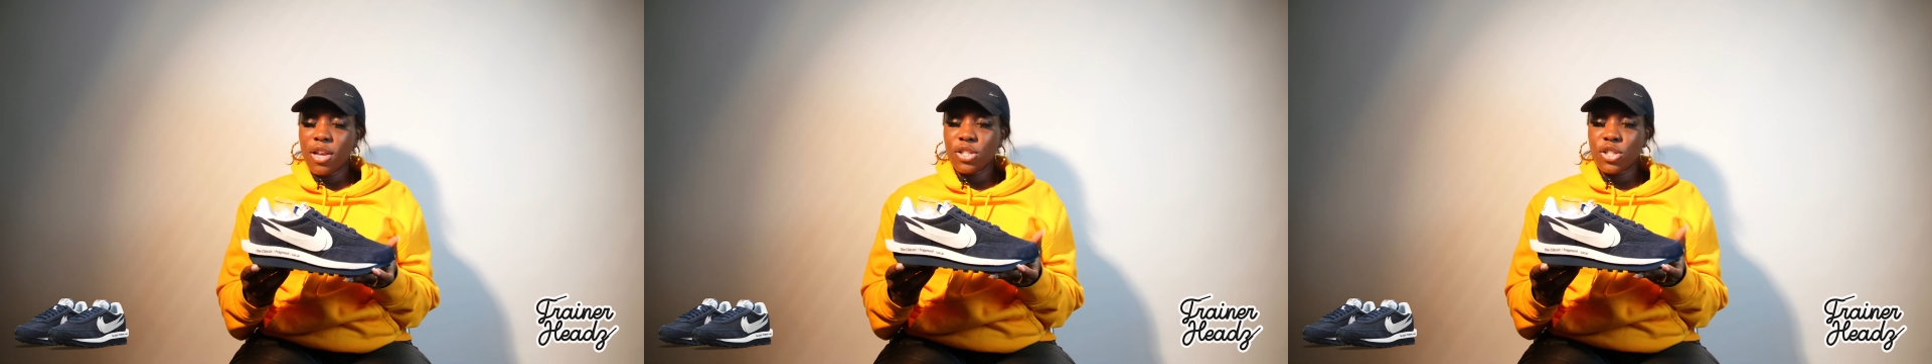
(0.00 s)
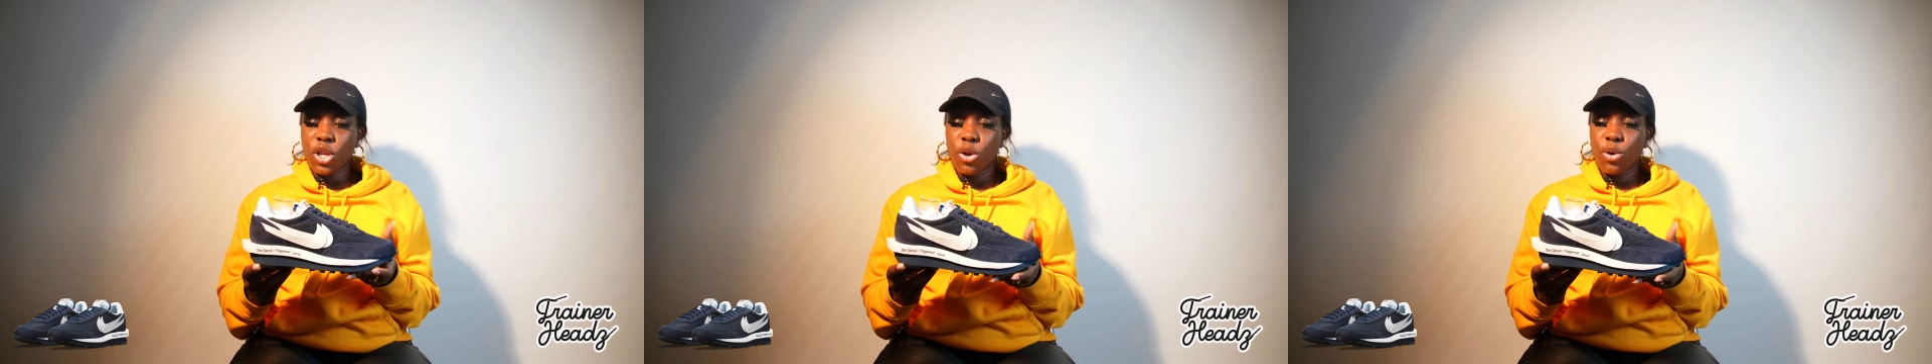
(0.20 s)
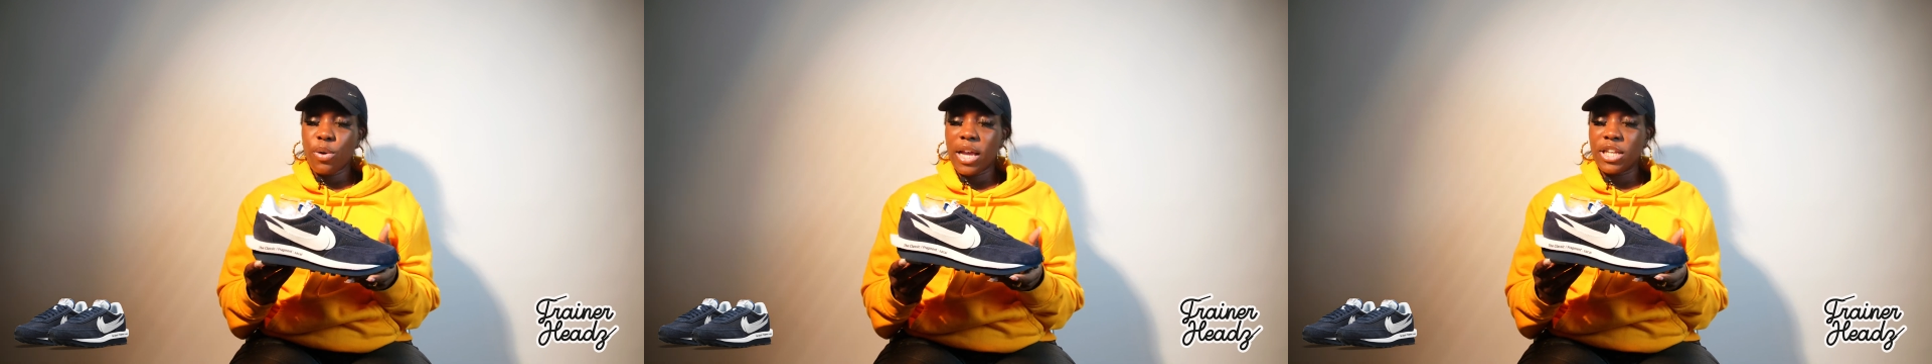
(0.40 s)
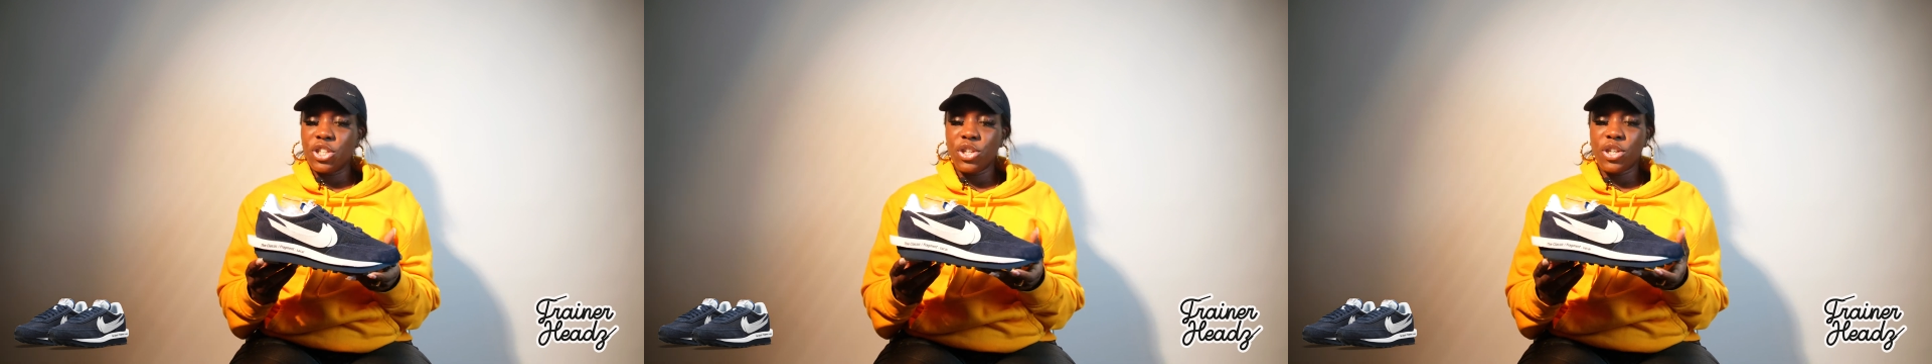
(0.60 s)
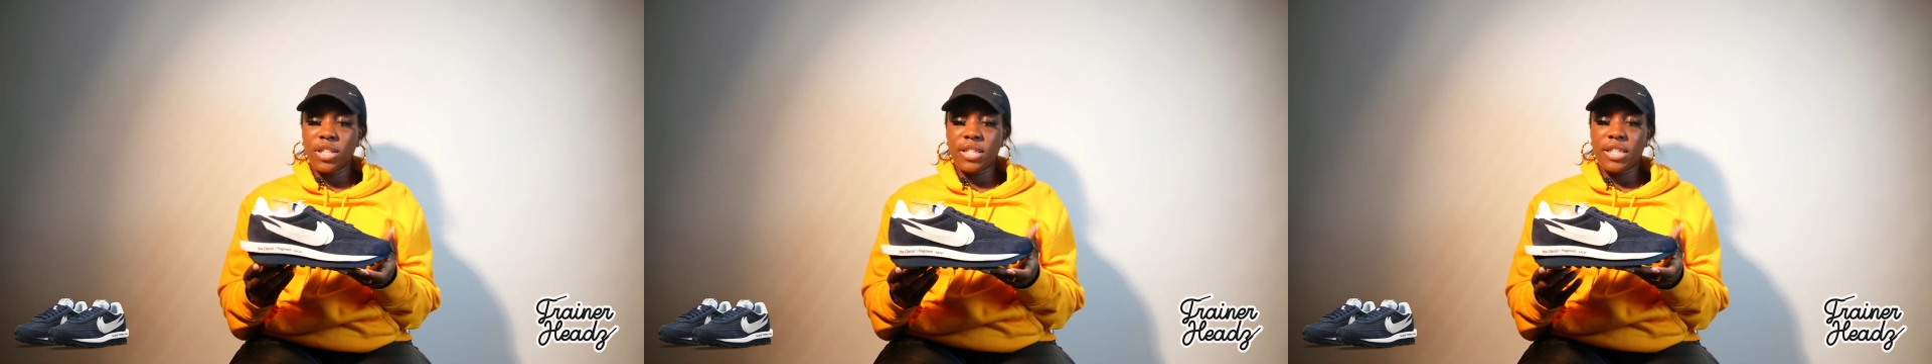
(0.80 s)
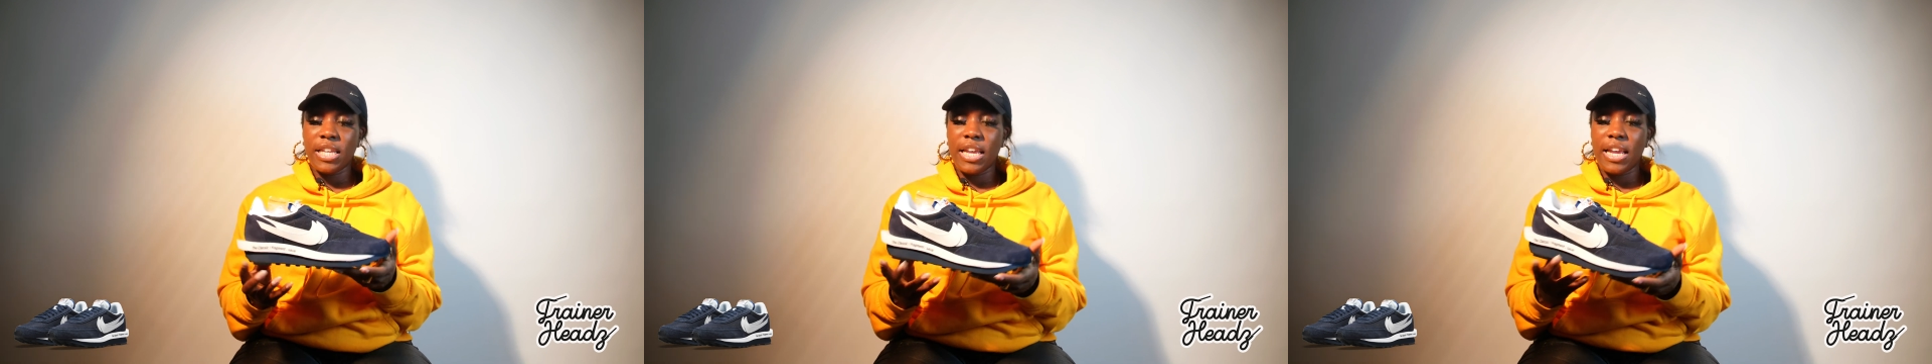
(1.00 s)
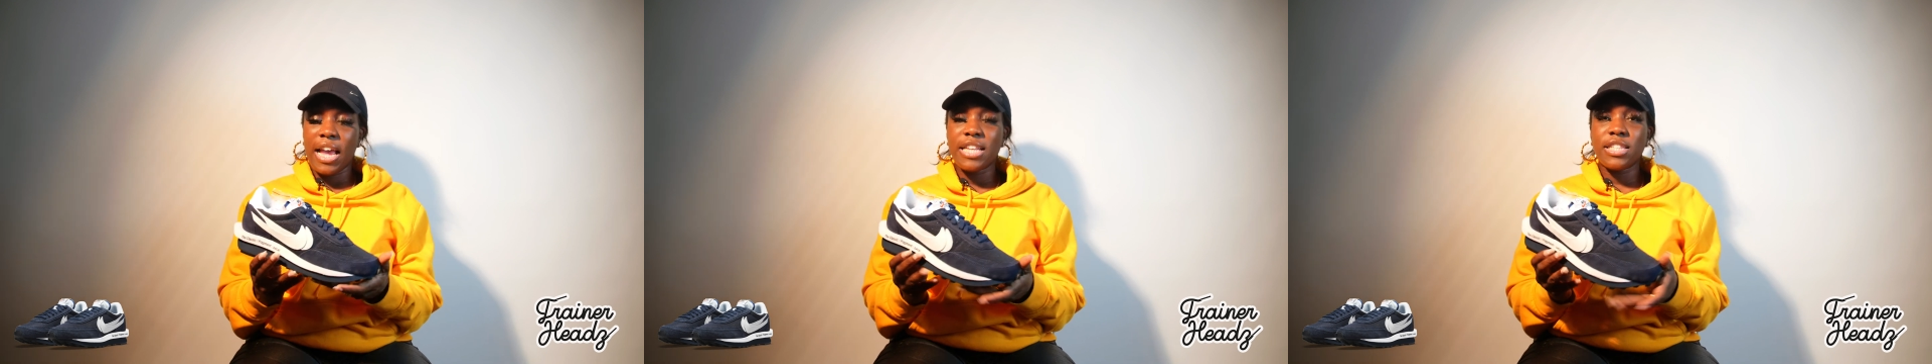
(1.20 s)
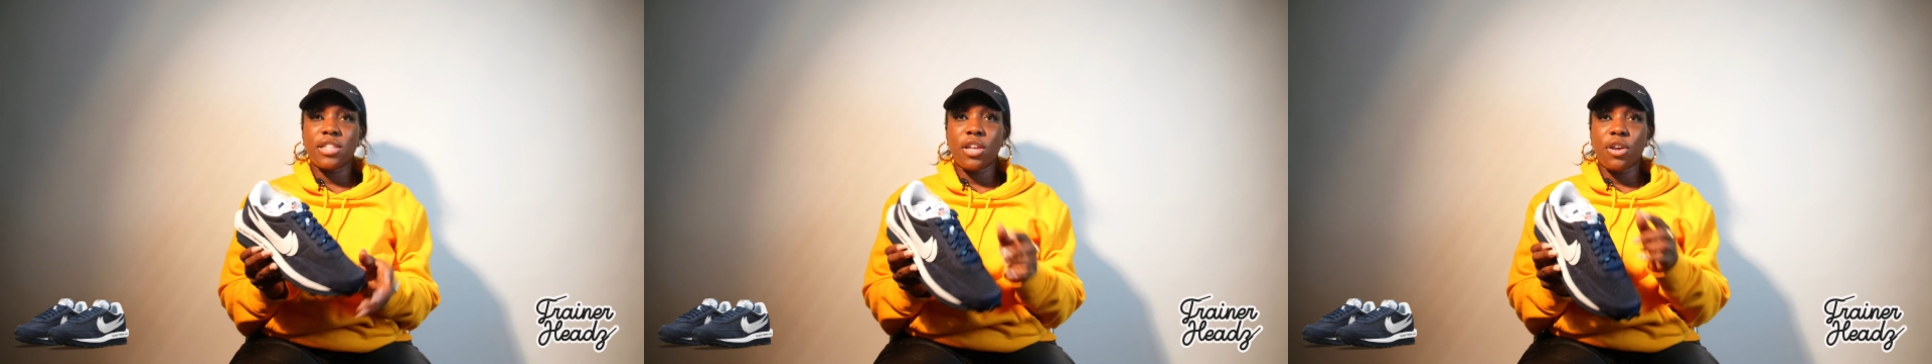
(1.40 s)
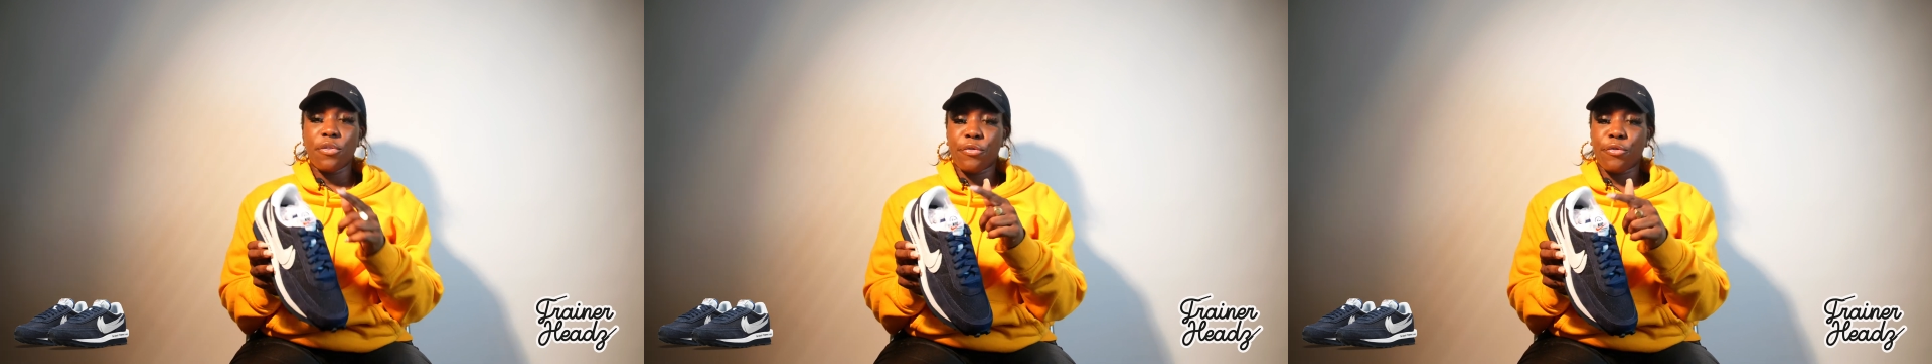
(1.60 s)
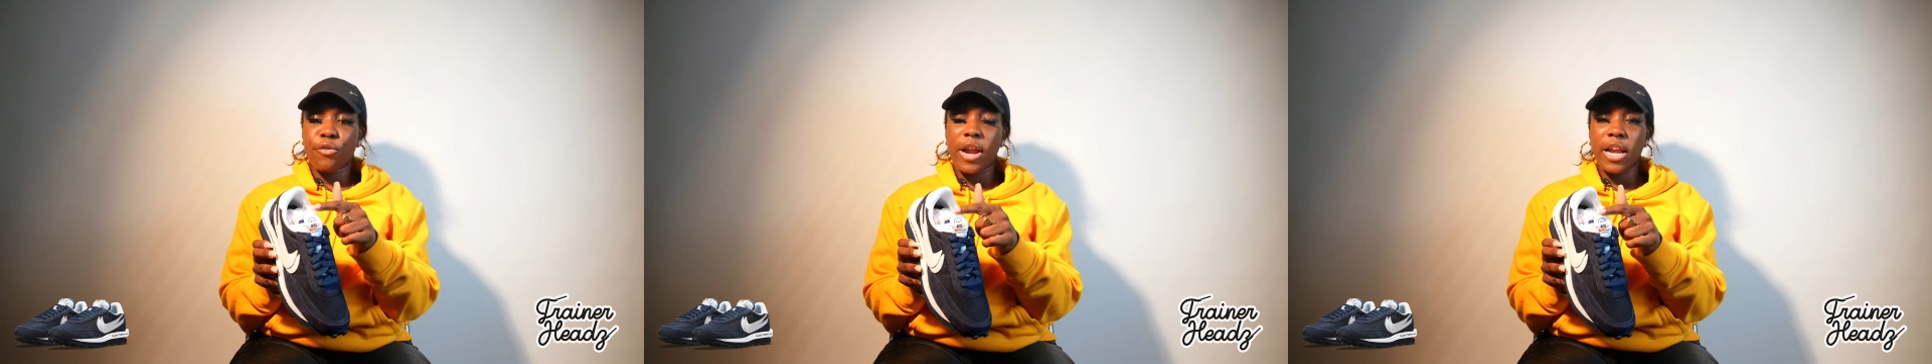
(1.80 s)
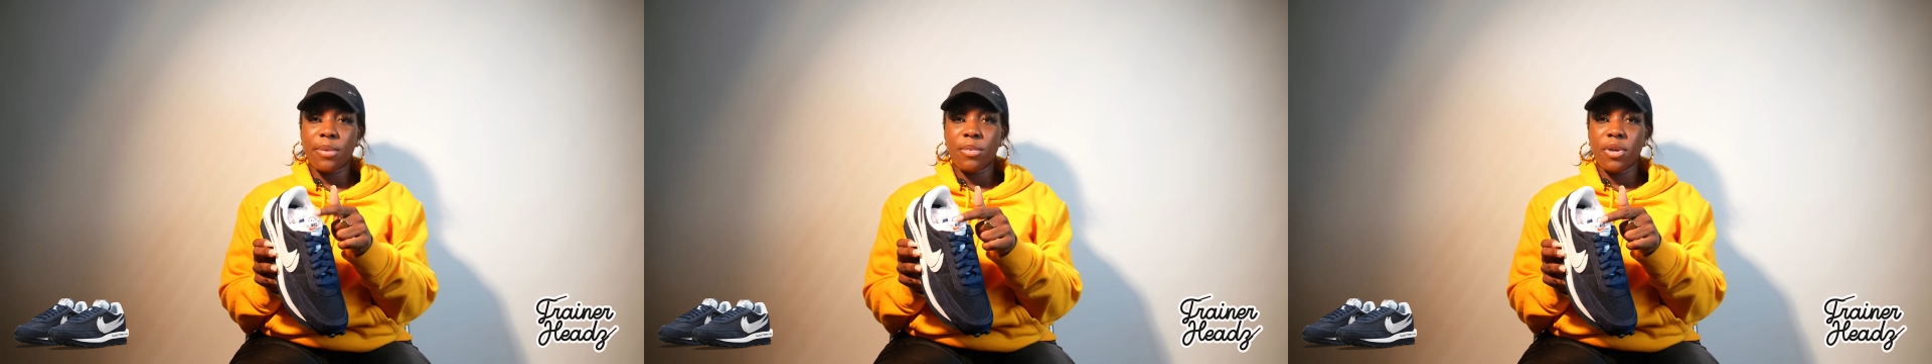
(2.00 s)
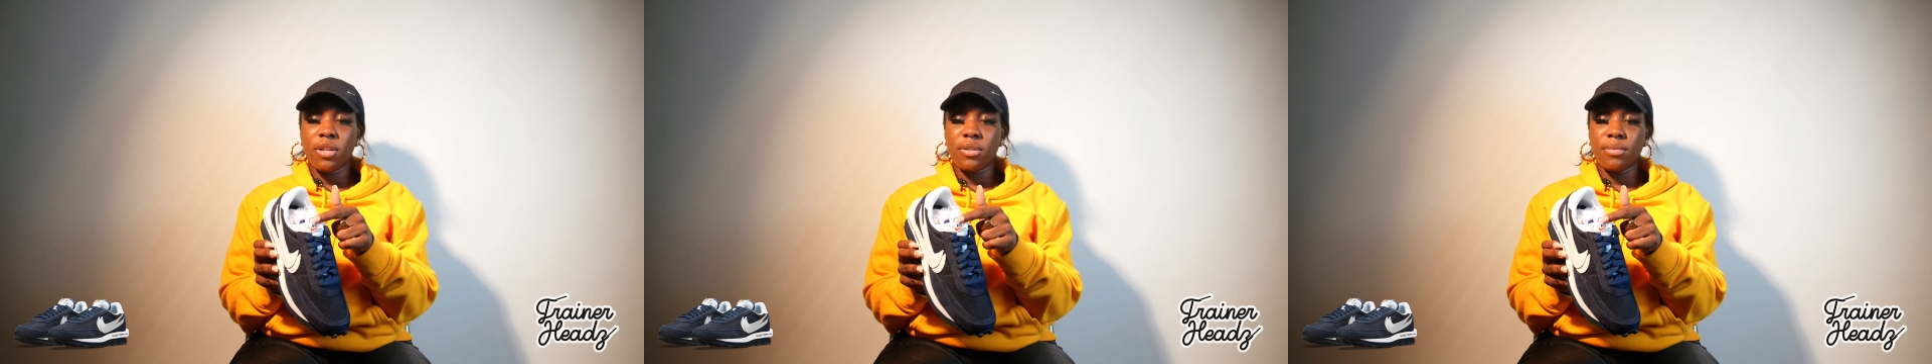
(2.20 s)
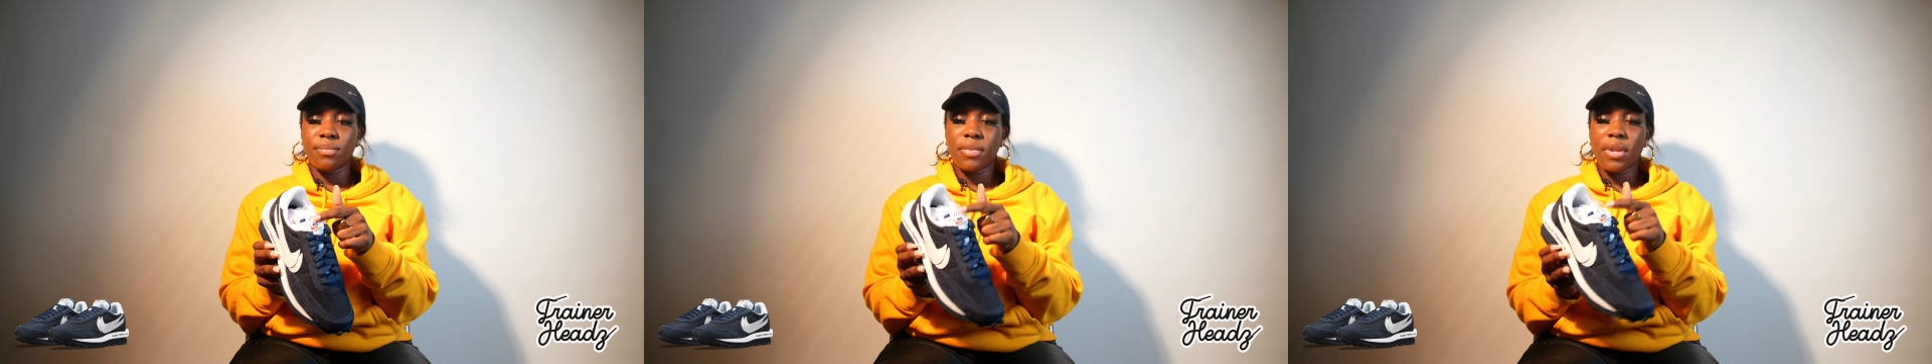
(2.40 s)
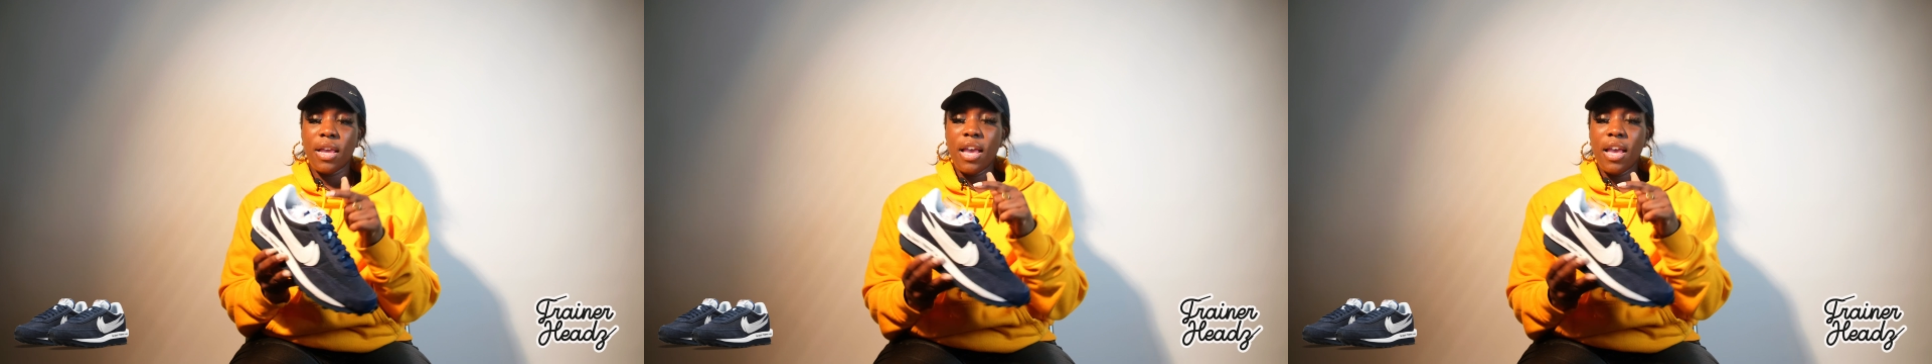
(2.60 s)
So as you can see, it has the Fragment,